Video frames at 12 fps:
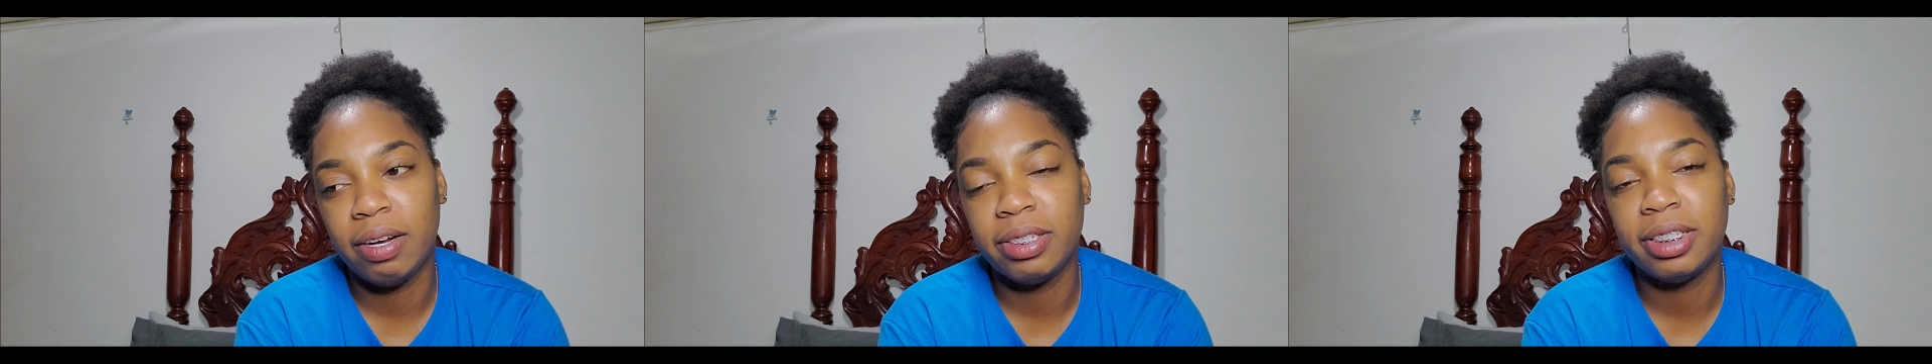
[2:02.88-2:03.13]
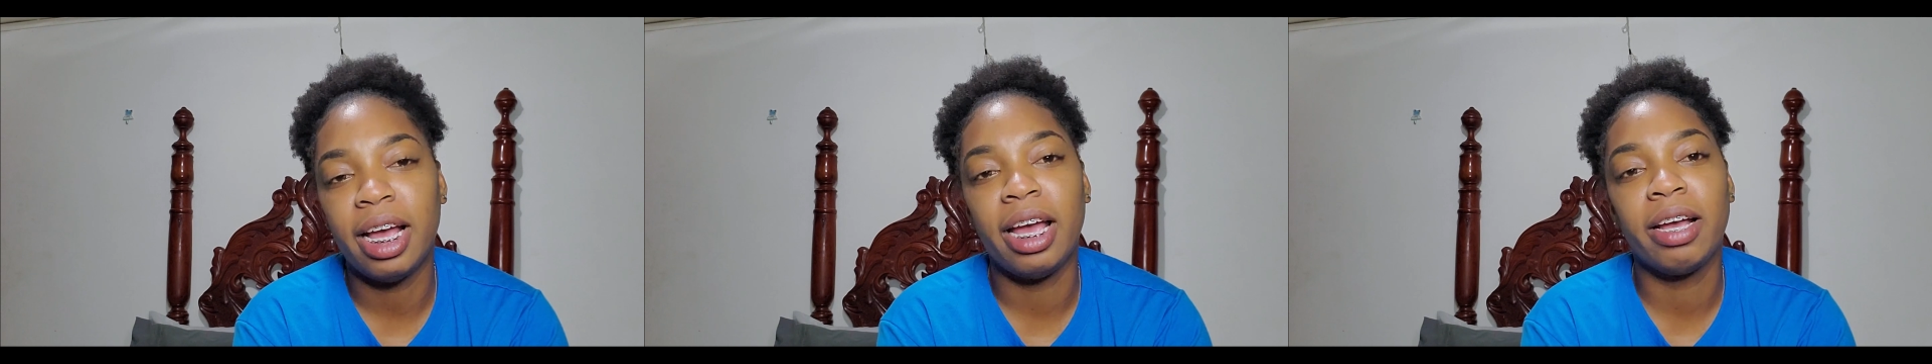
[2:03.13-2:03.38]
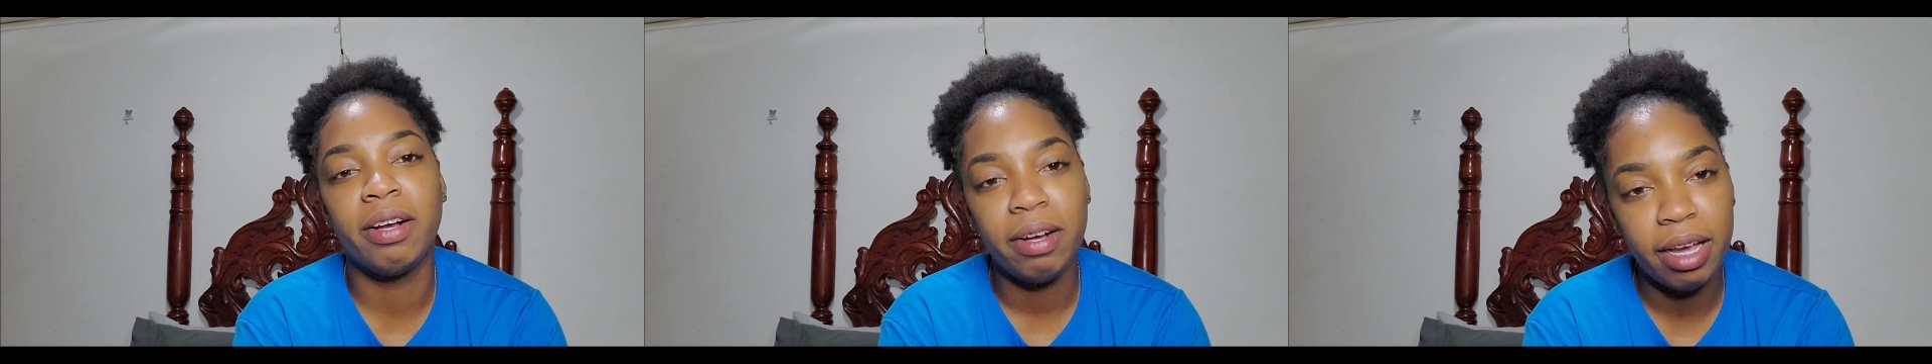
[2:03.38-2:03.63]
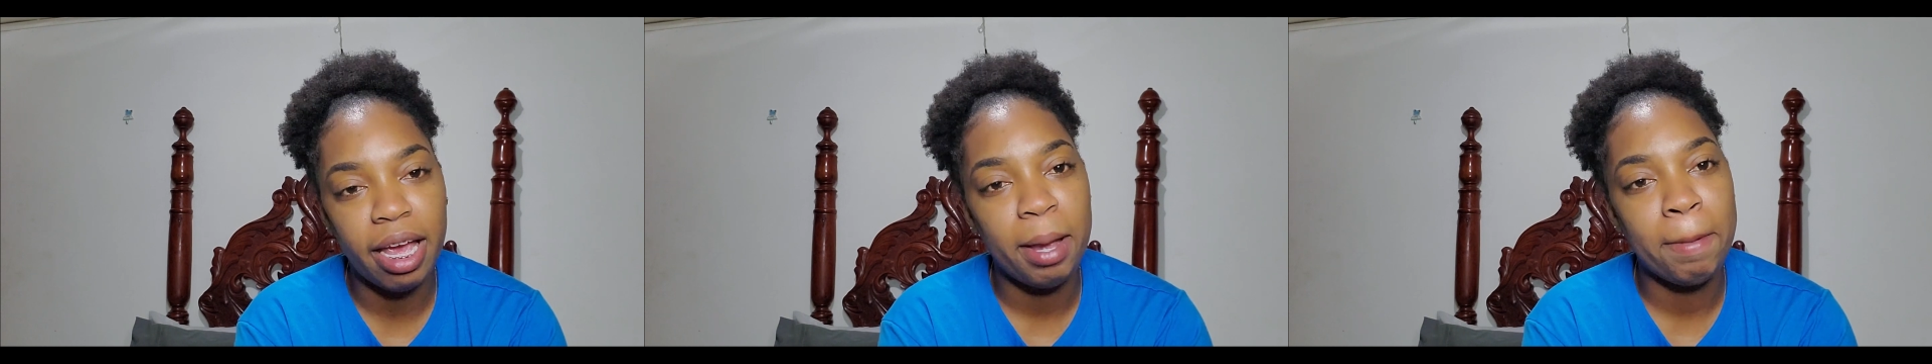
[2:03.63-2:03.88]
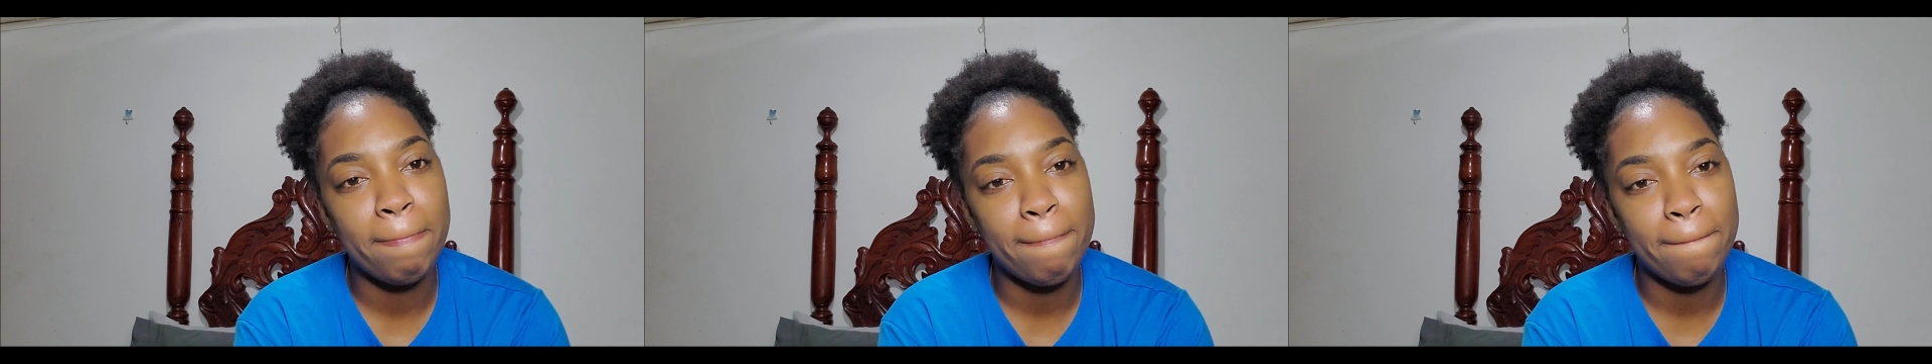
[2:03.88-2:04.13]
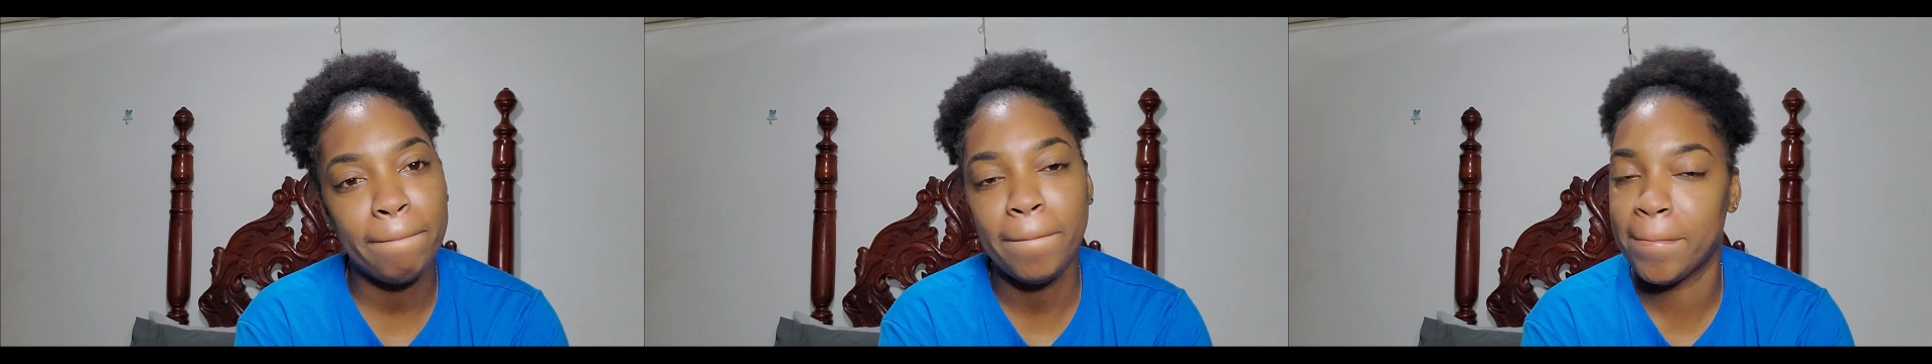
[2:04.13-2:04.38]
I was like, "Okay."
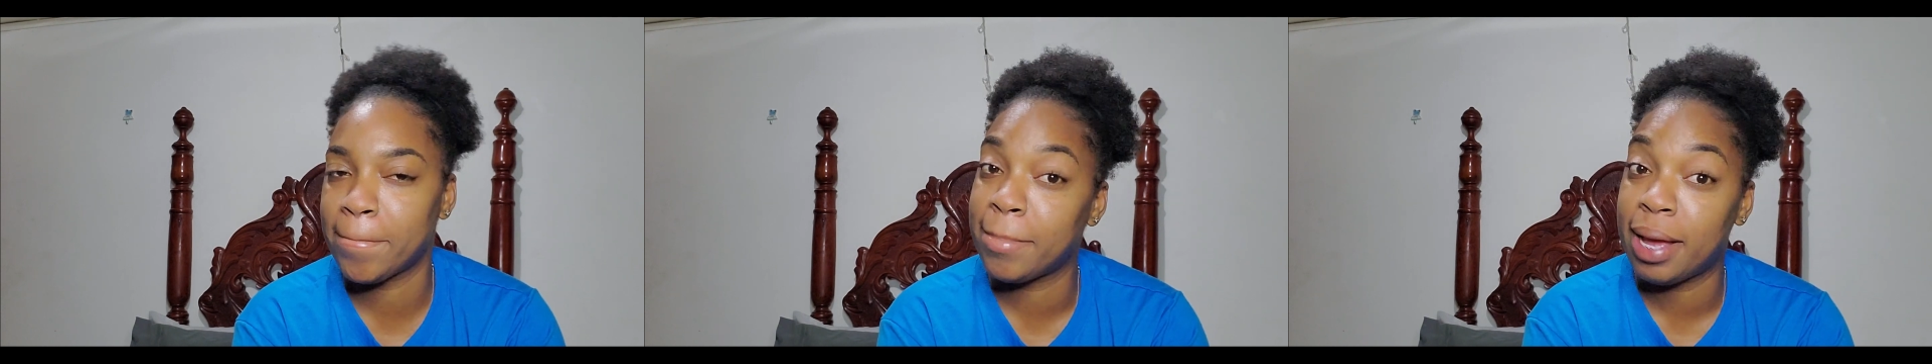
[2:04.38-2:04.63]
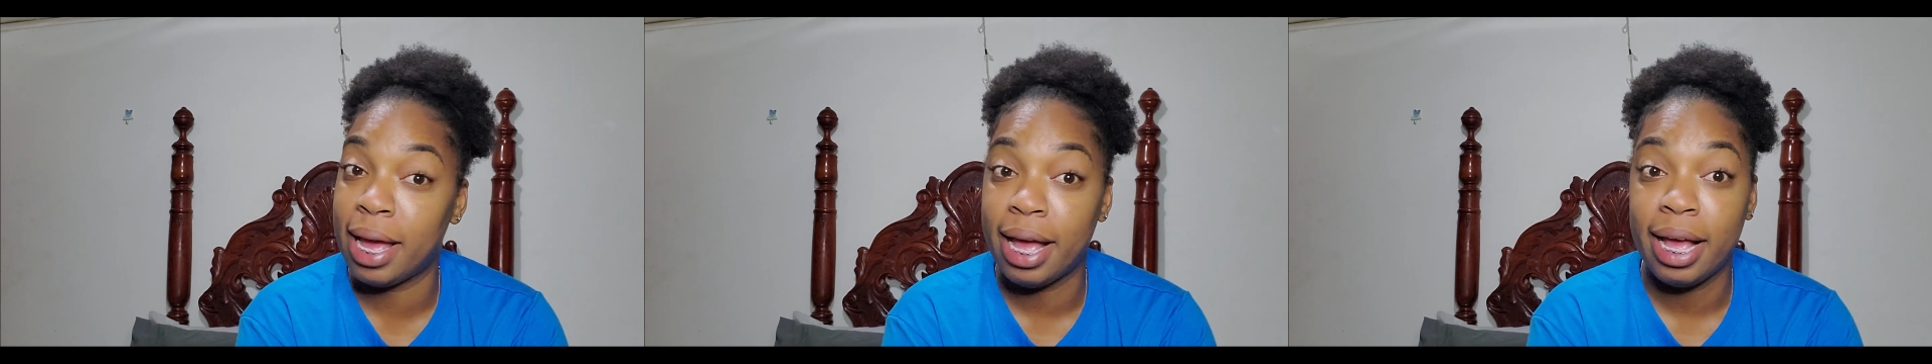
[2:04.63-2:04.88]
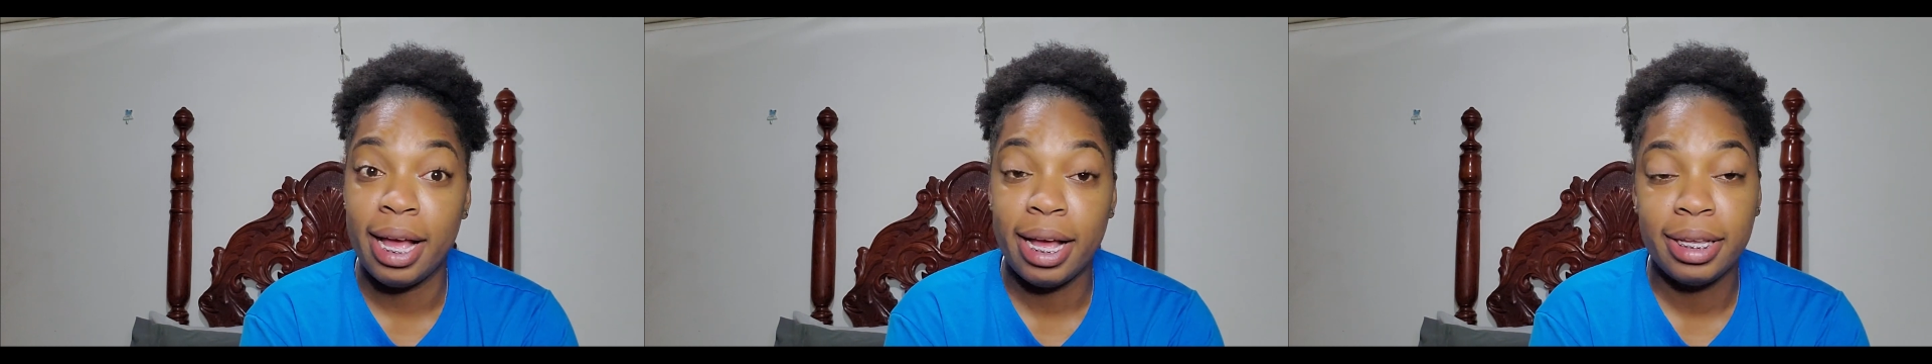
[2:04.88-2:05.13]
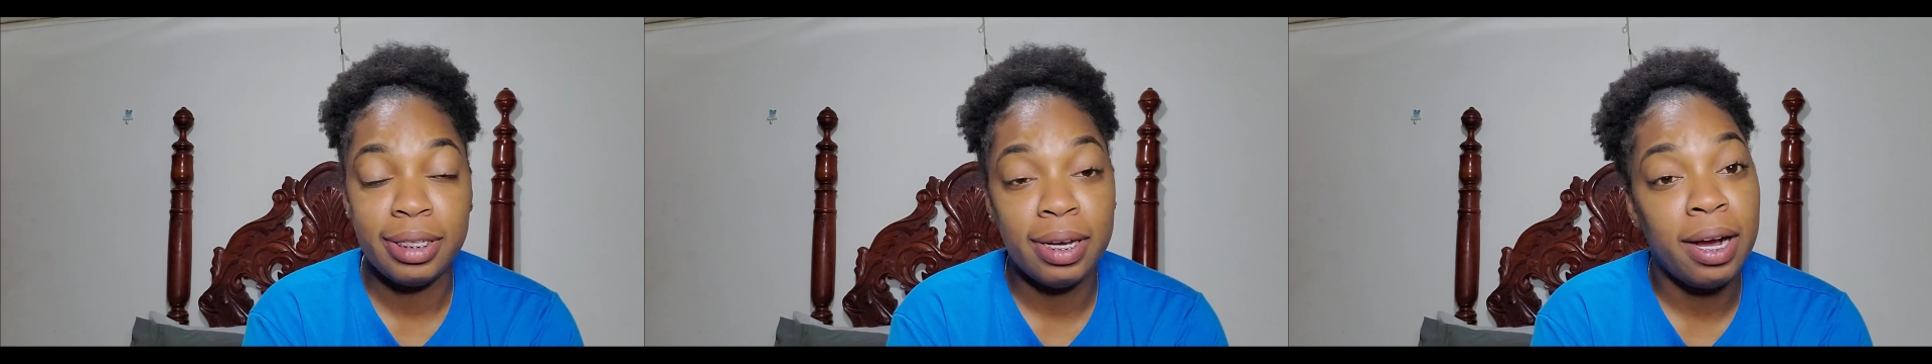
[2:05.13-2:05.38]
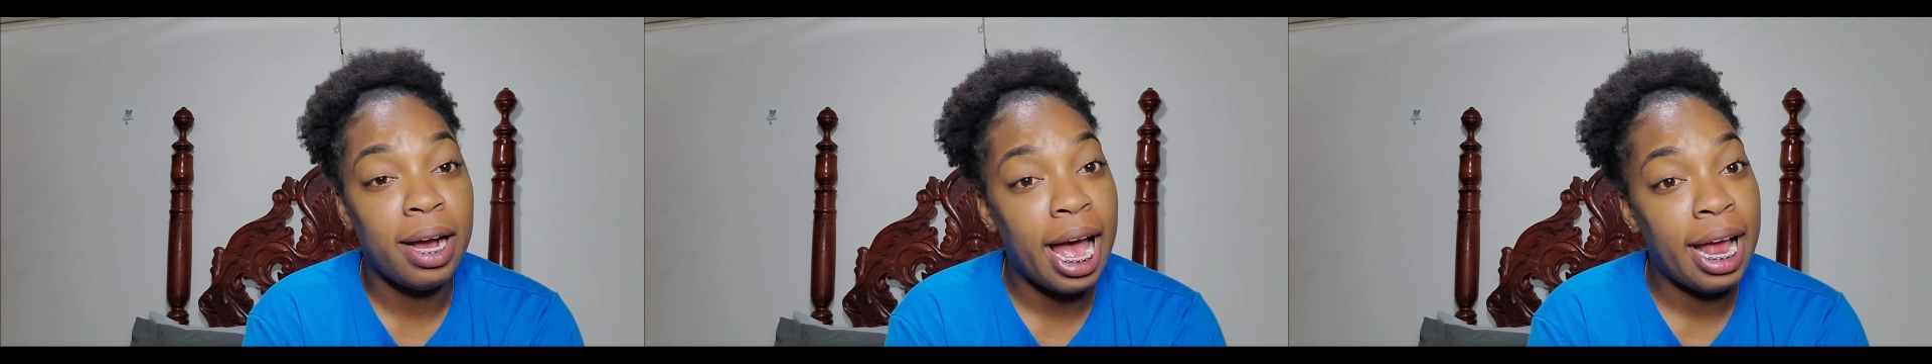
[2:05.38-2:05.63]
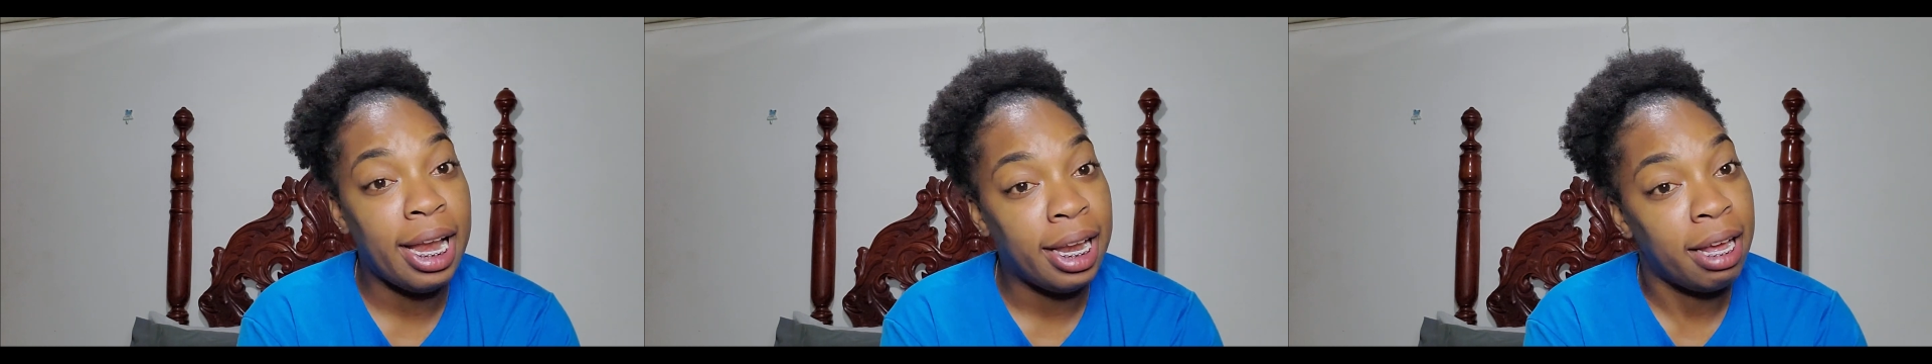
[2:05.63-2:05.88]
So
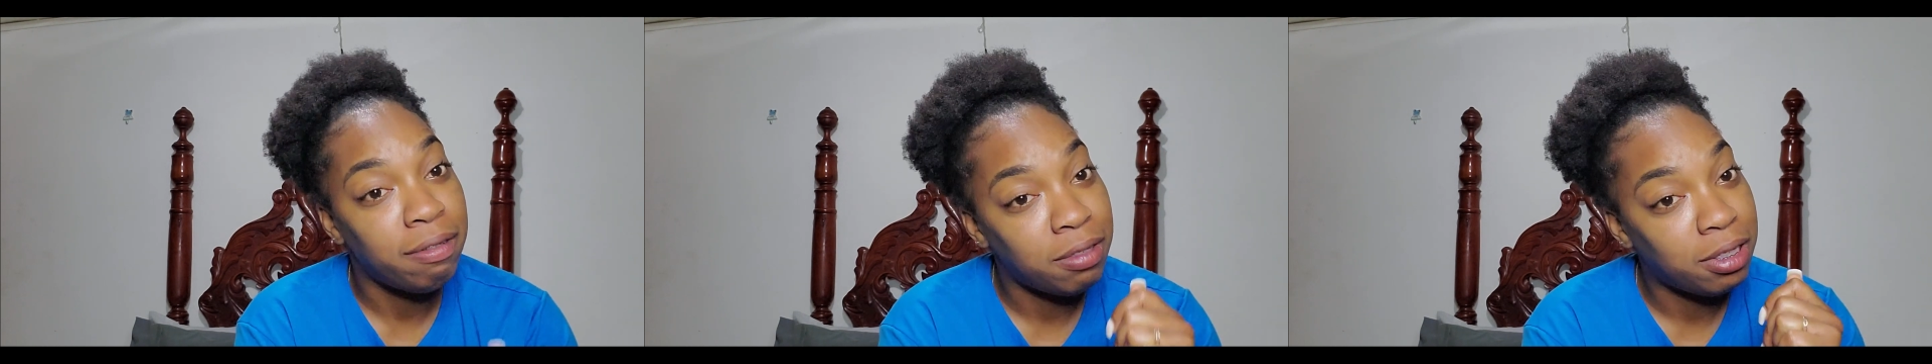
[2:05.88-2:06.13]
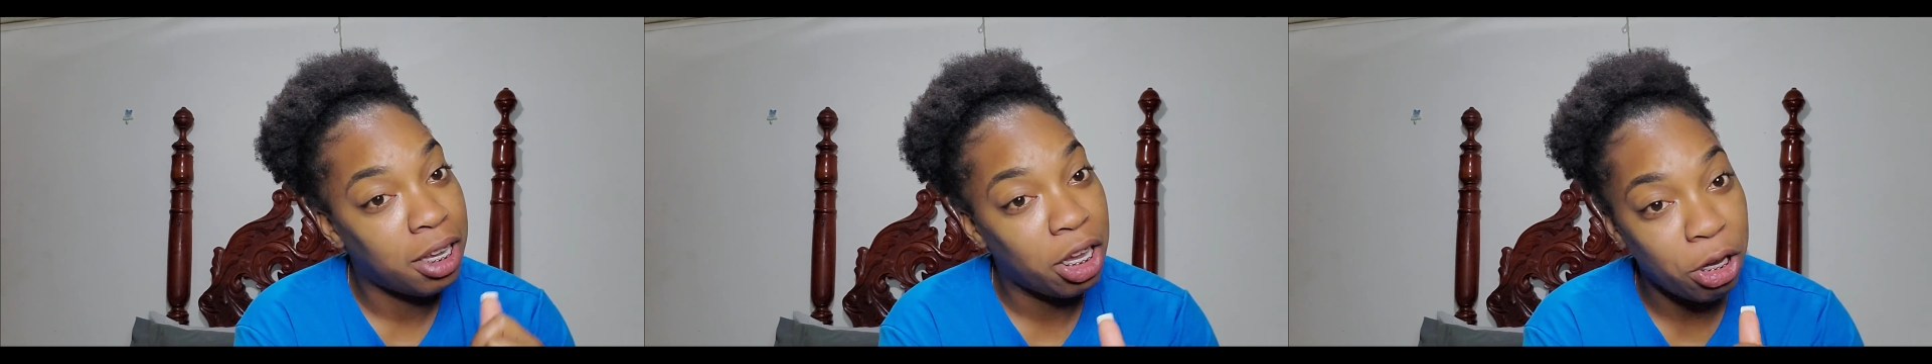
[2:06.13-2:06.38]
I left